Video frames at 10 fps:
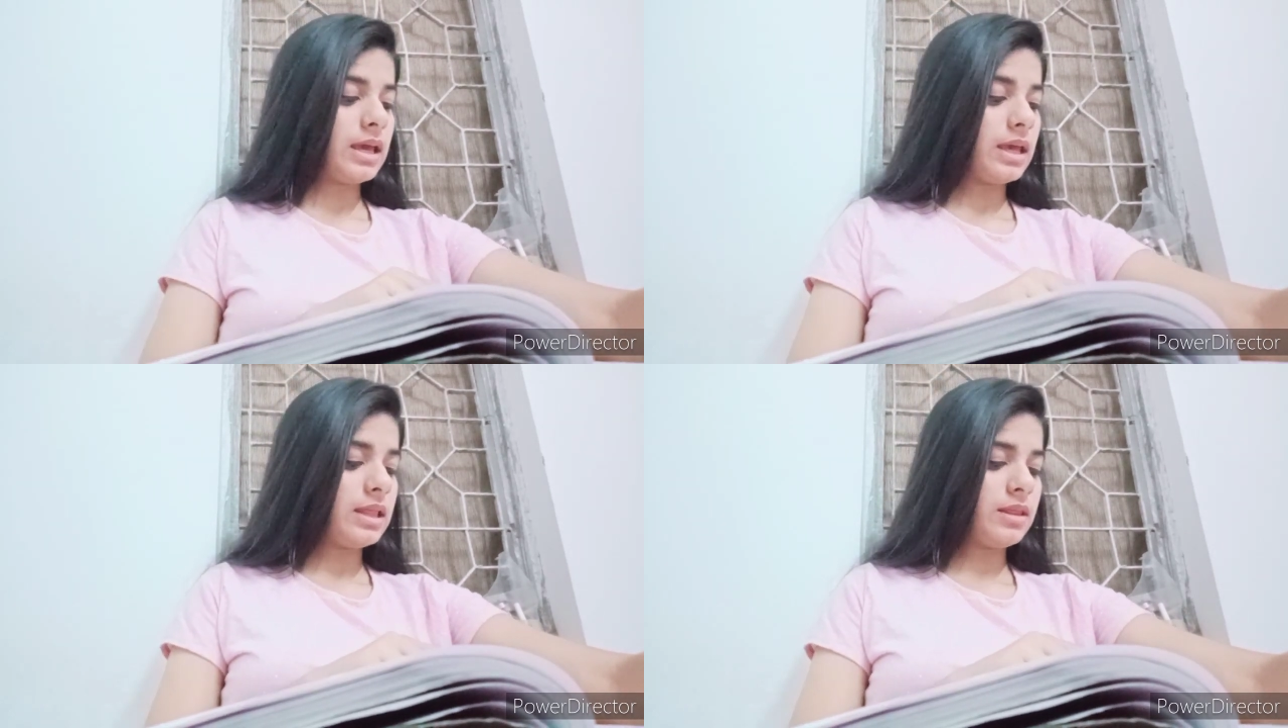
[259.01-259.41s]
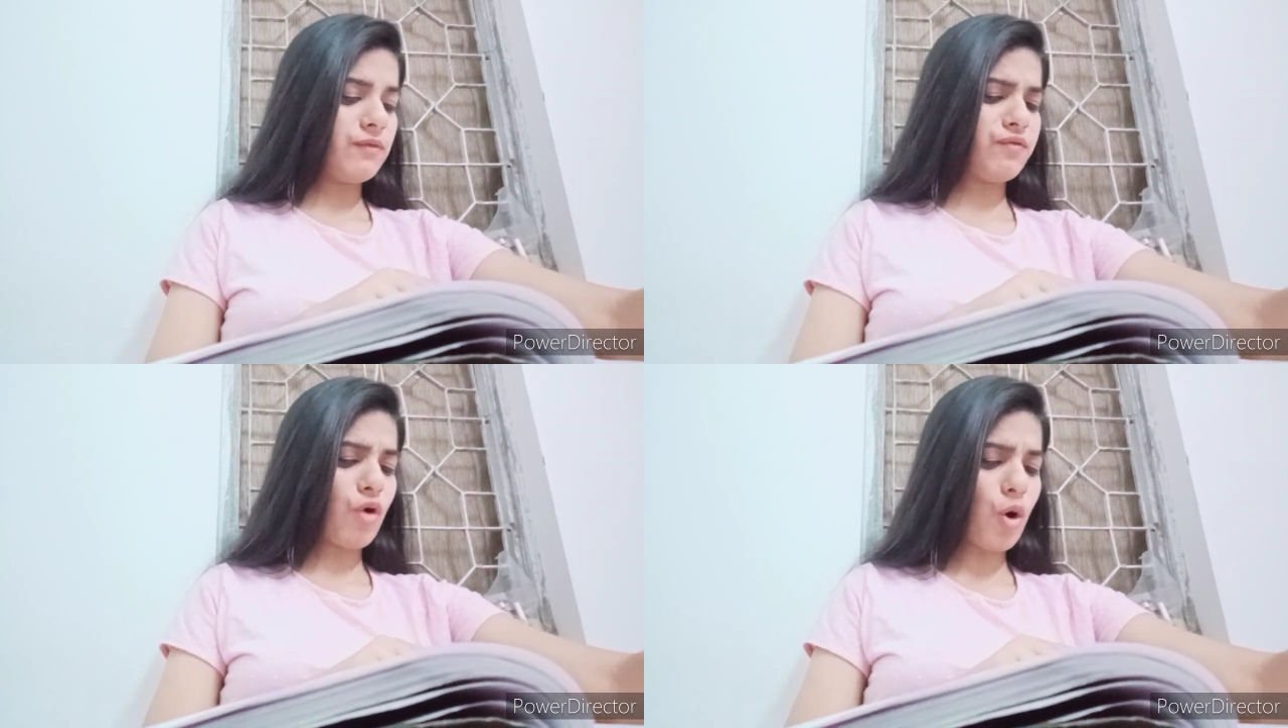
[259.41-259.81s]
in the
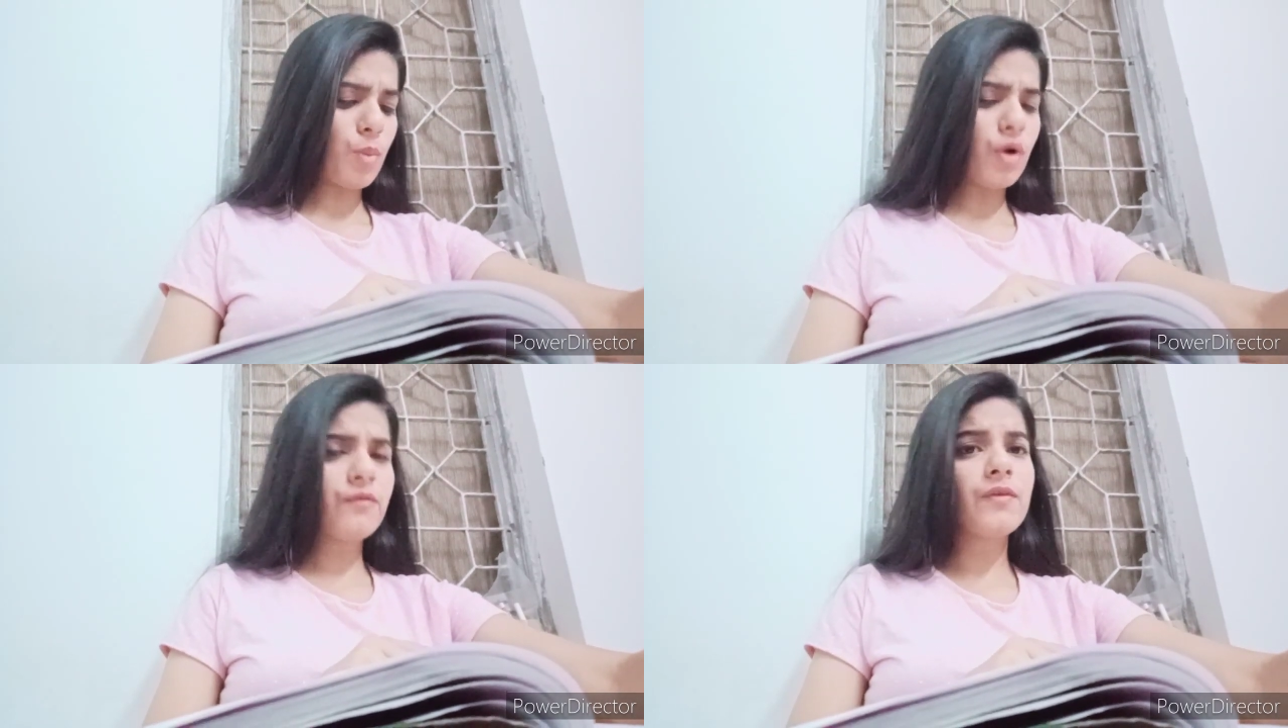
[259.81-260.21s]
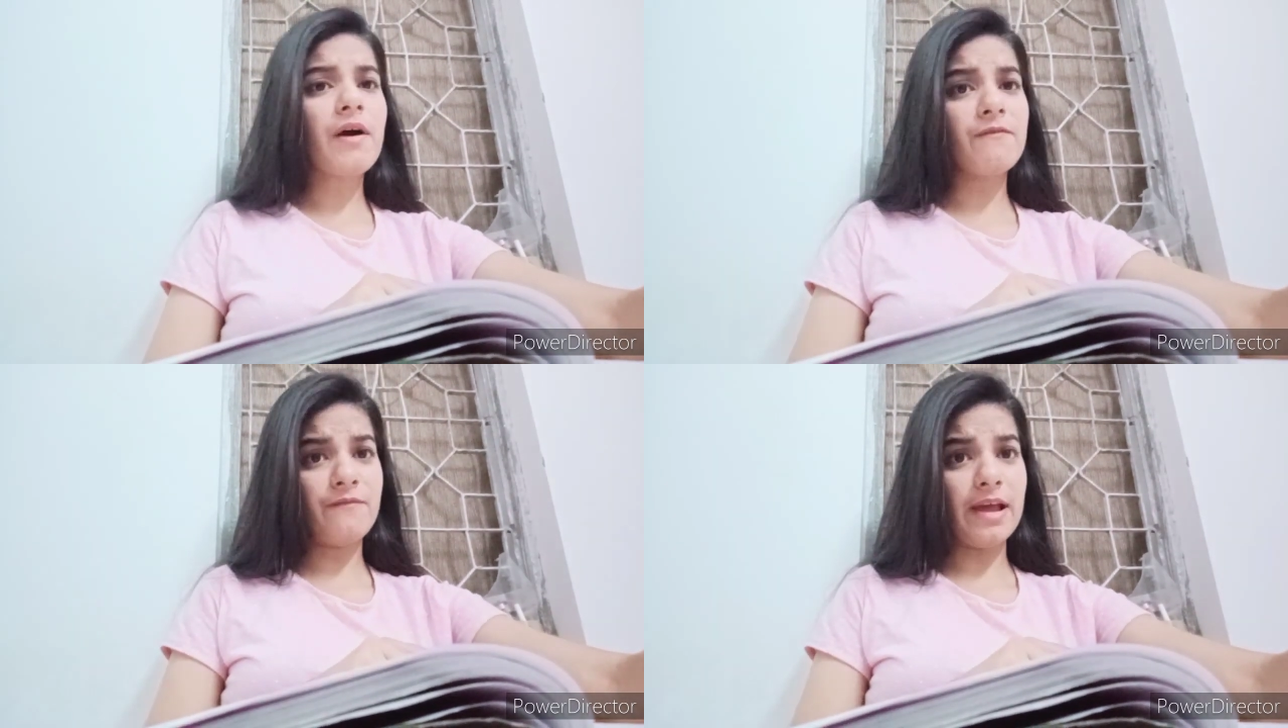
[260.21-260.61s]
form of
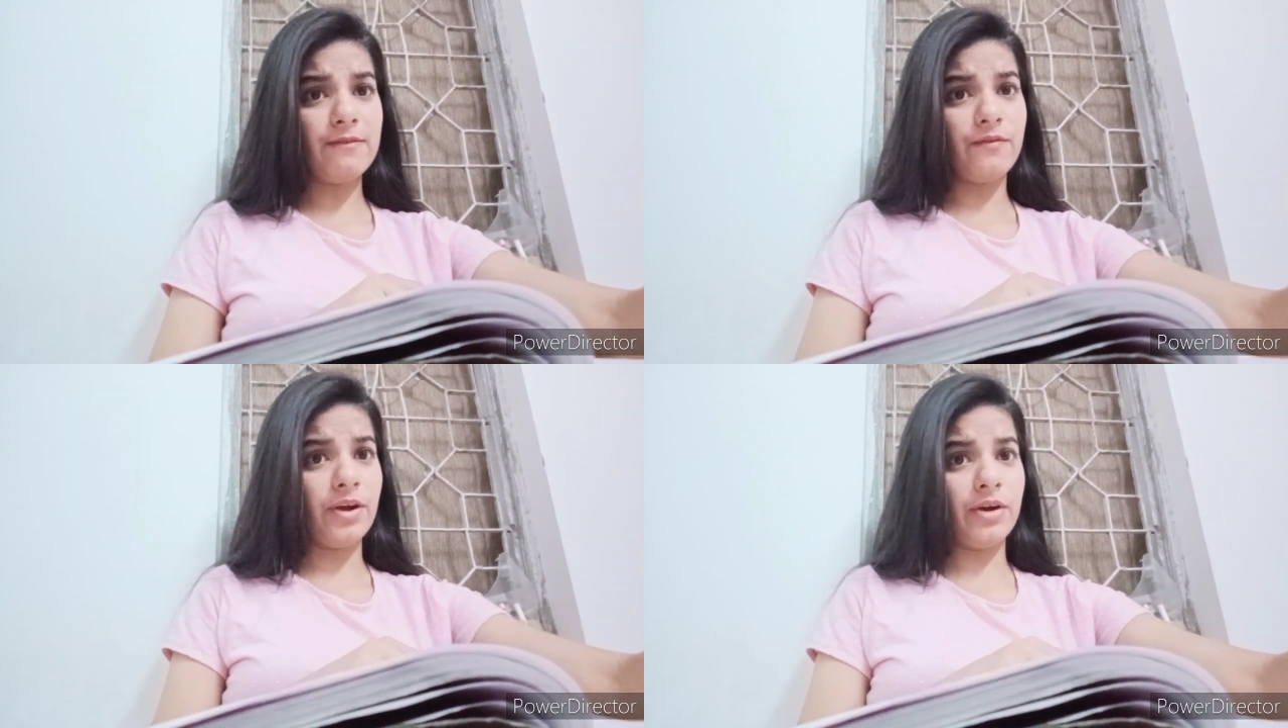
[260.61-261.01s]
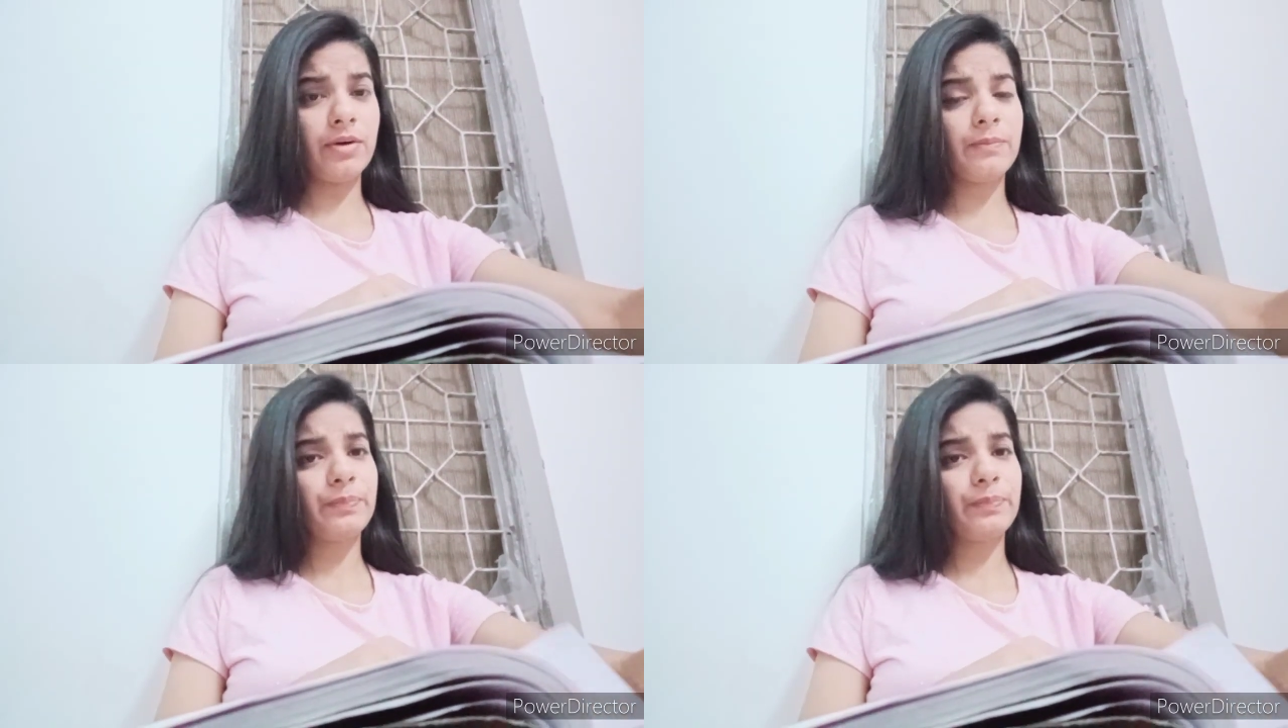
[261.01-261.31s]
welfare.